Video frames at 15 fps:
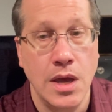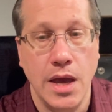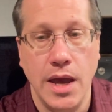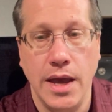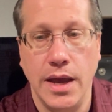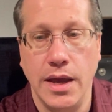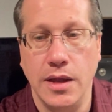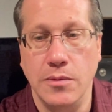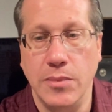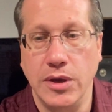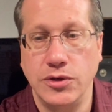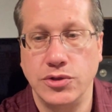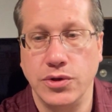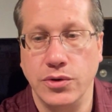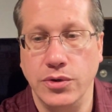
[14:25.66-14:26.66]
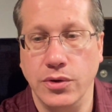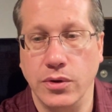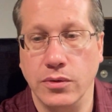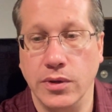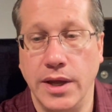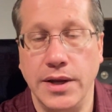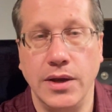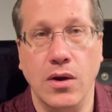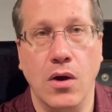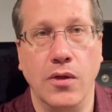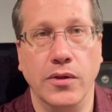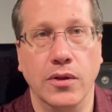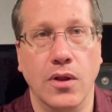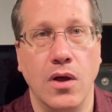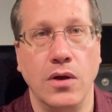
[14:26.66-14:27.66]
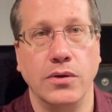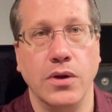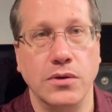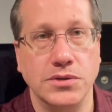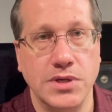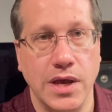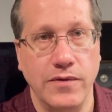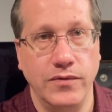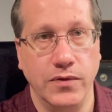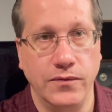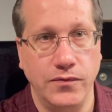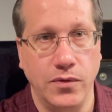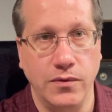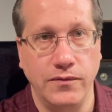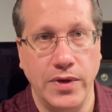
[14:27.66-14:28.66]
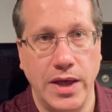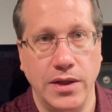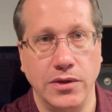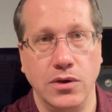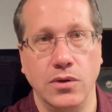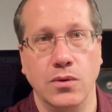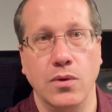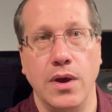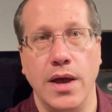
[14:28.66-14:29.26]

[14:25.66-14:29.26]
and make sure you're letting all the long notes have their full value,